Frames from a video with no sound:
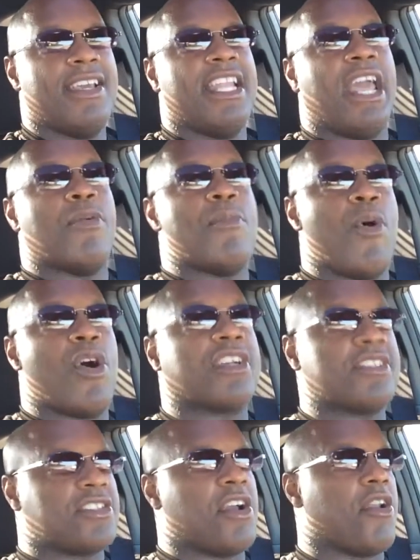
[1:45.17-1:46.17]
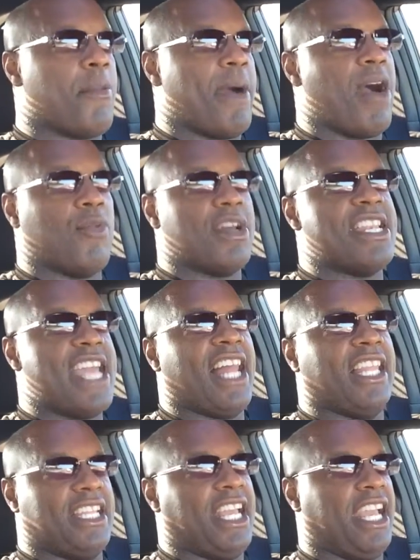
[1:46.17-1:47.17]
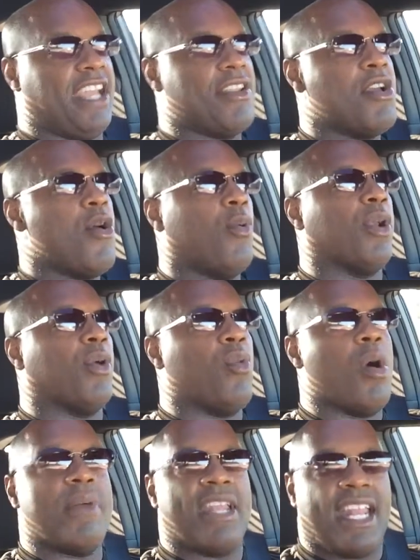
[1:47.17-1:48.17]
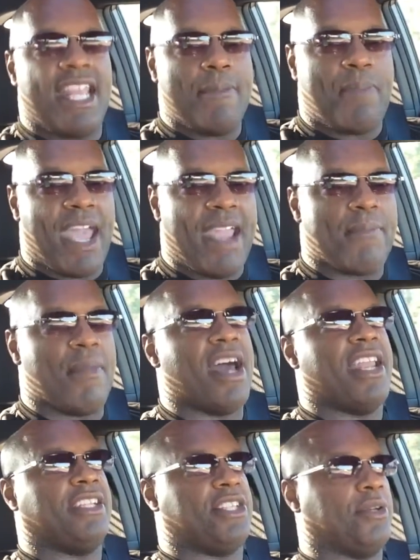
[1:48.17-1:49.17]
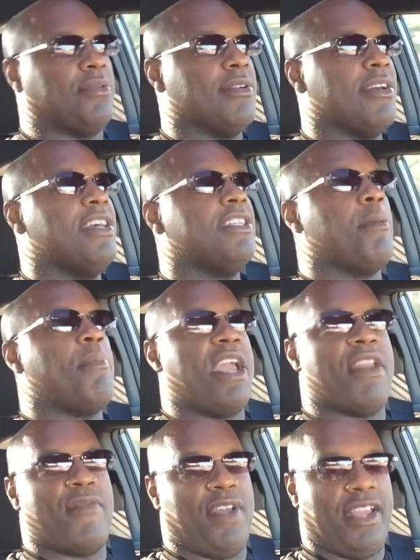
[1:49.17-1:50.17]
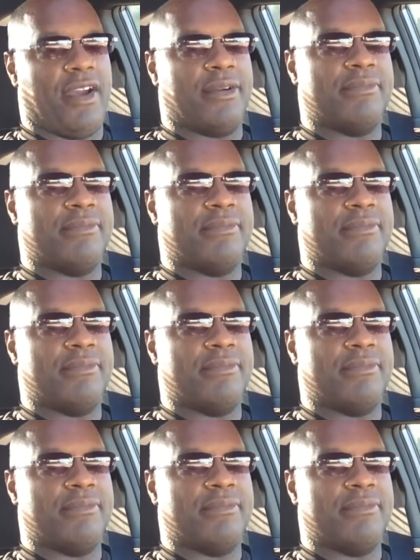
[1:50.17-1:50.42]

They were more concerned about what Nelly did with a woman that he paid money to be in a video.